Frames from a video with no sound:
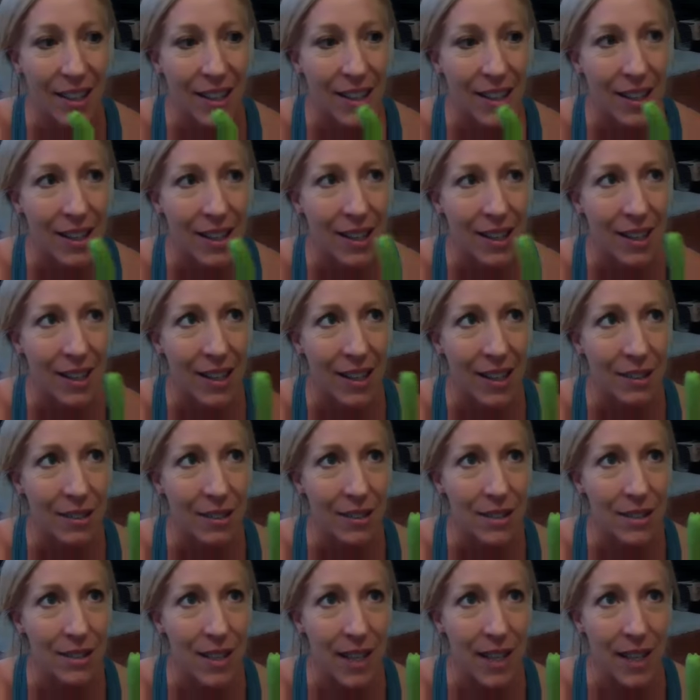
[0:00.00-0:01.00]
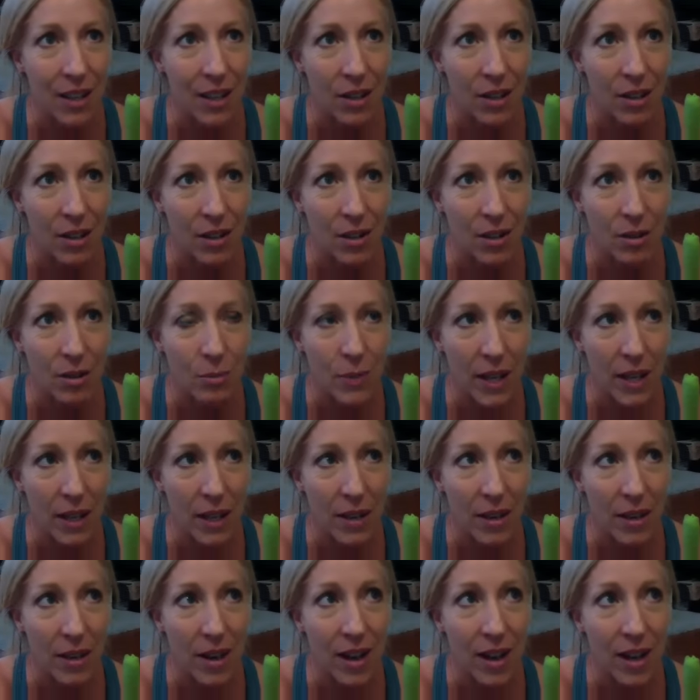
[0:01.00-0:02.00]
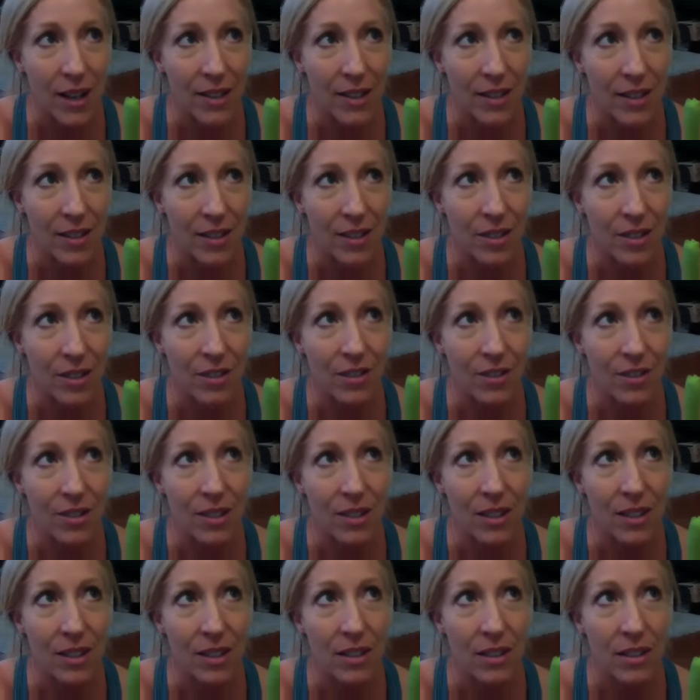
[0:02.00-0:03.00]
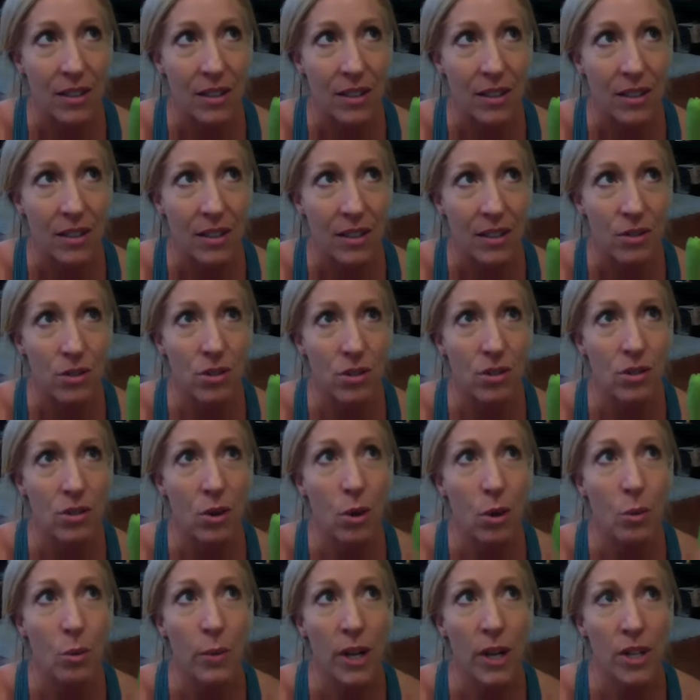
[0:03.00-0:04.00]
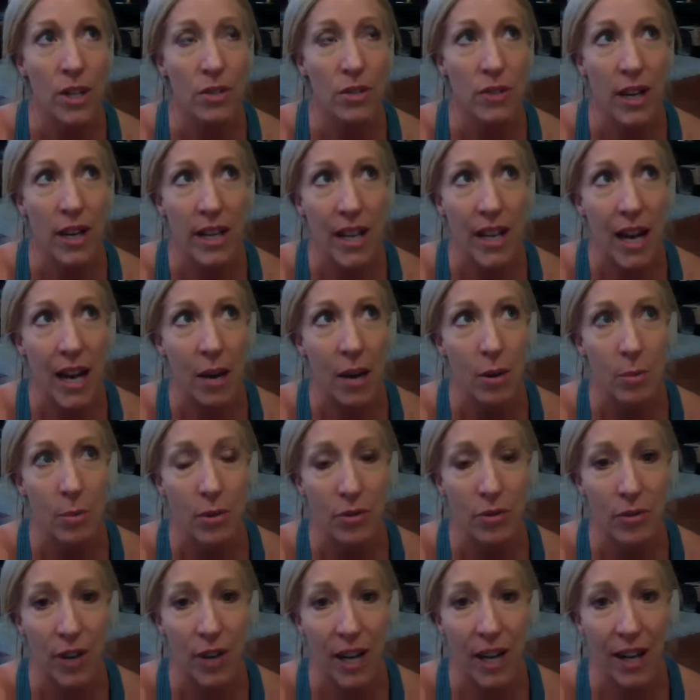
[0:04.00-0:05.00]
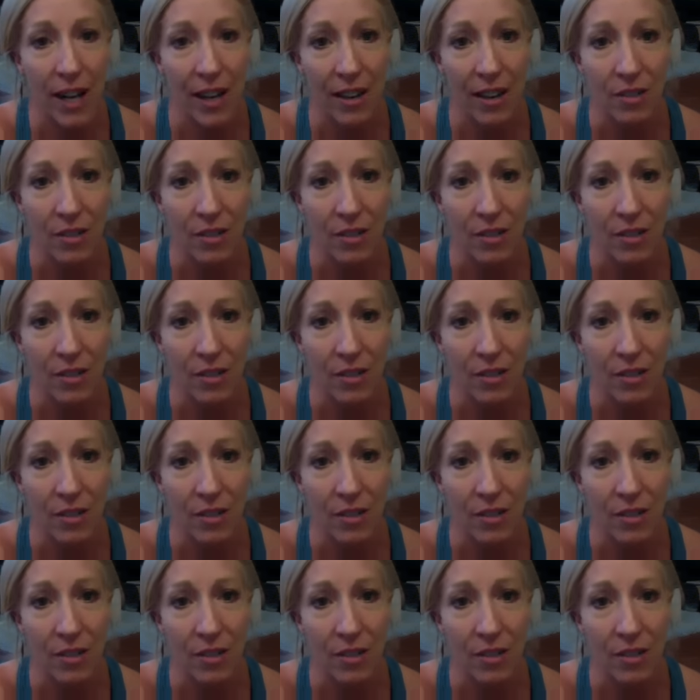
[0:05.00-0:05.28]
And I was like, oh my God, there's so much right now I'm afraid of.